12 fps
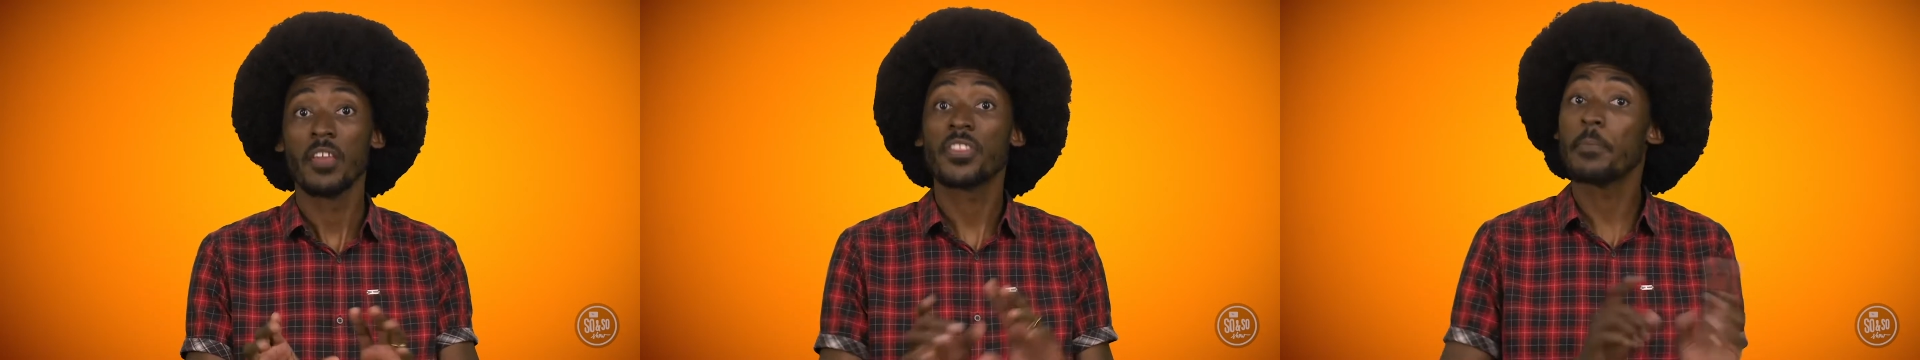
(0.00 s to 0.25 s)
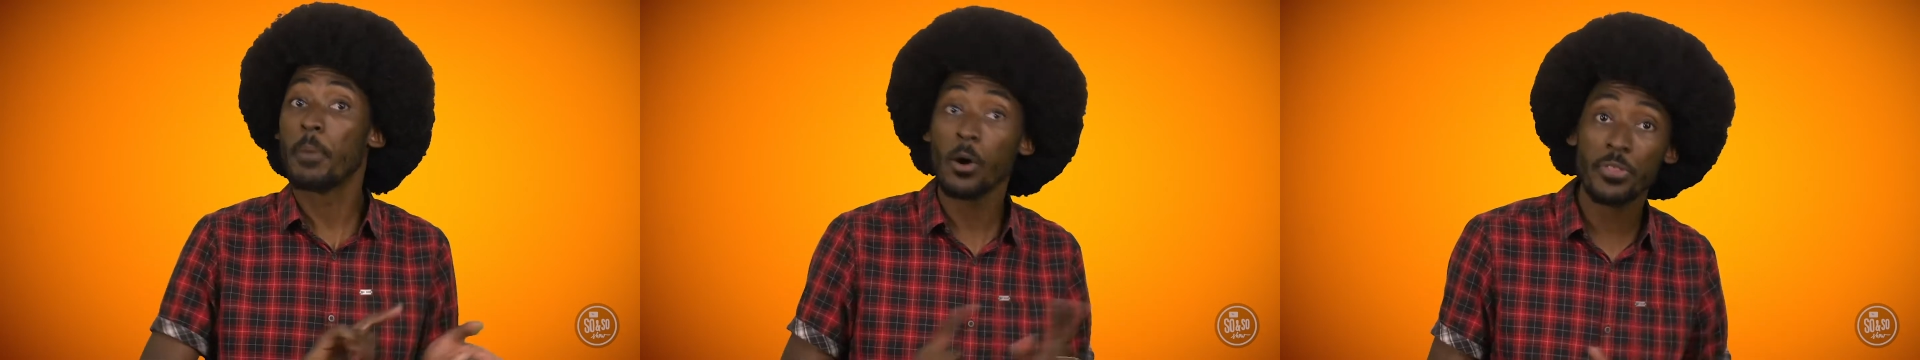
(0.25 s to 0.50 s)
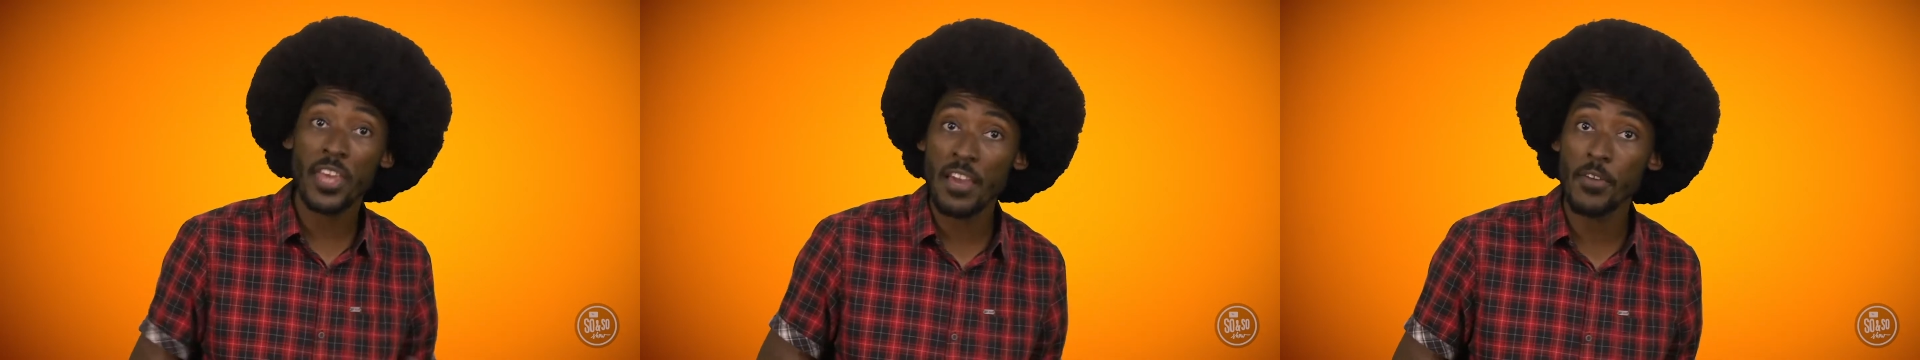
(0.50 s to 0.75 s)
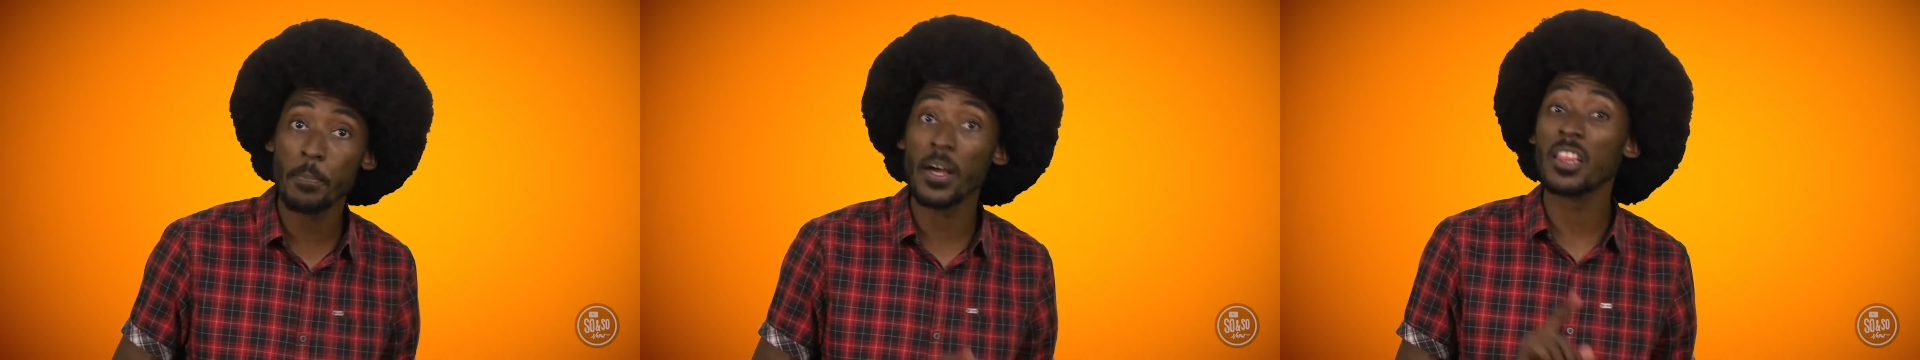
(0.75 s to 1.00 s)
They both
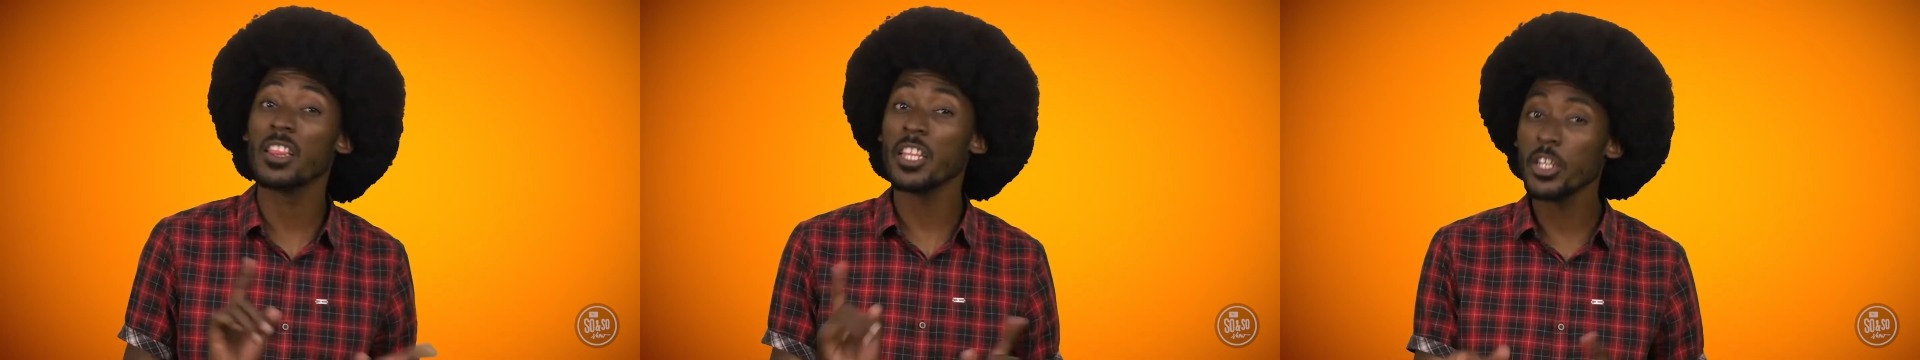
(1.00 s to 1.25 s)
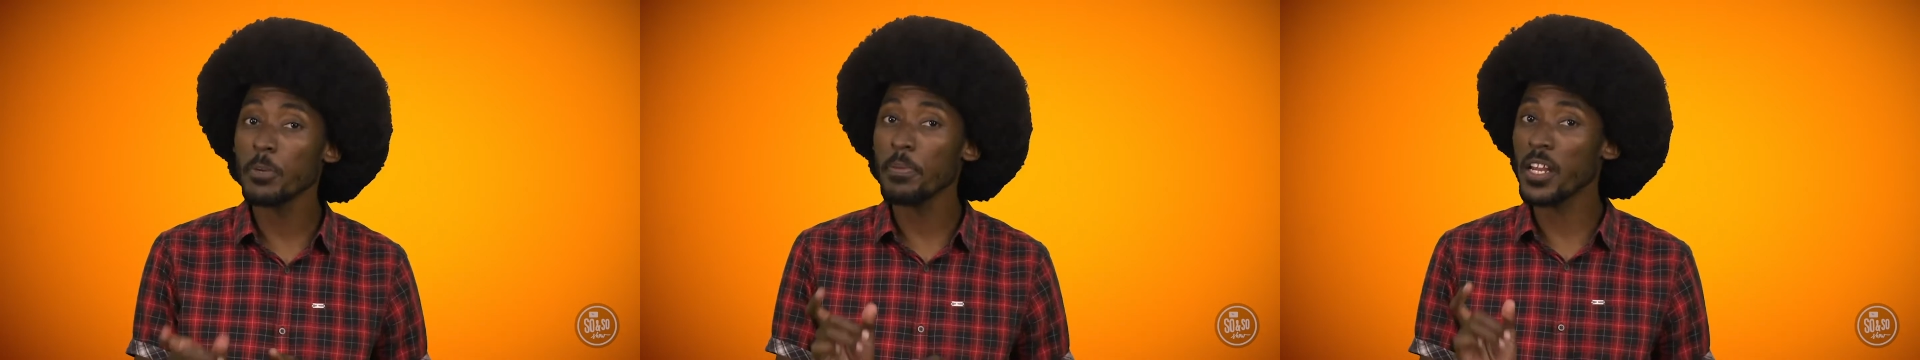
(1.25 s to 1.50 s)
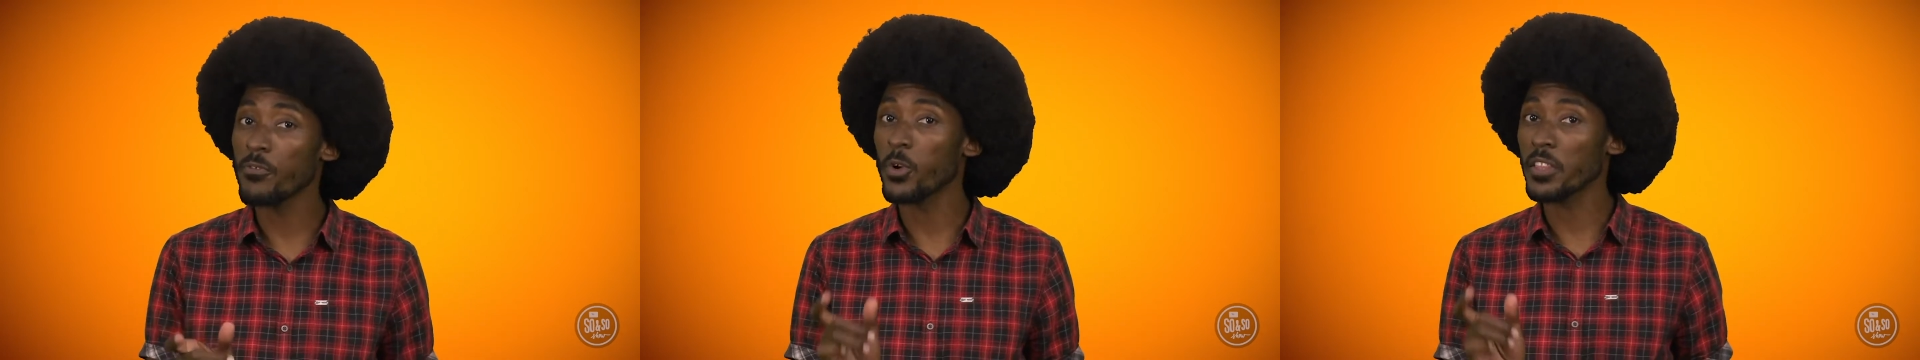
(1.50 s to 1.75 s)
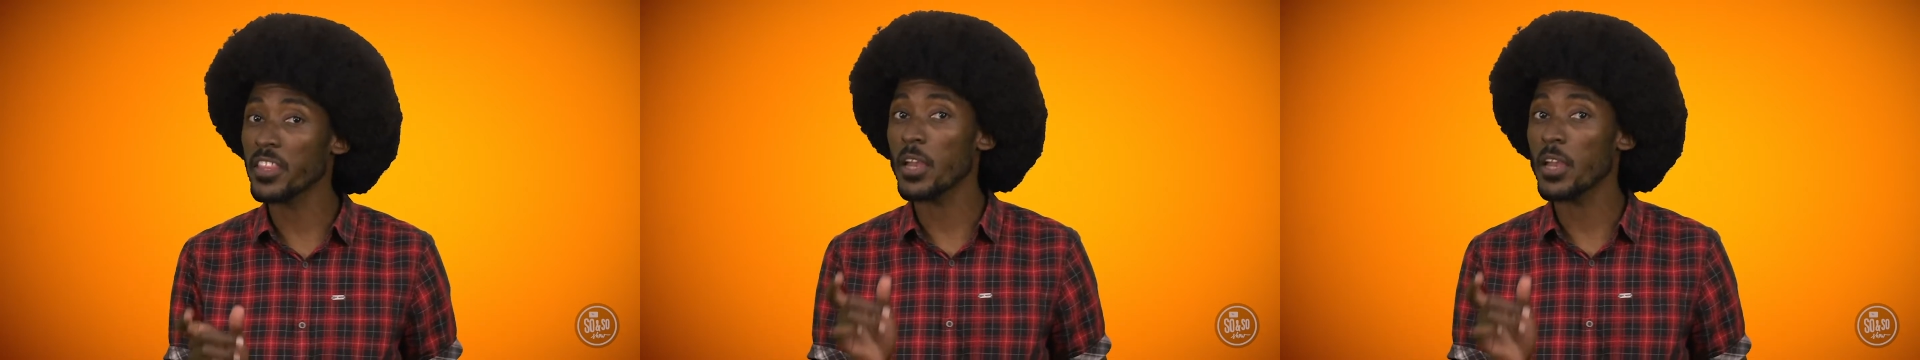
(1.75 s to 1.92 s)
gave up a little bit of what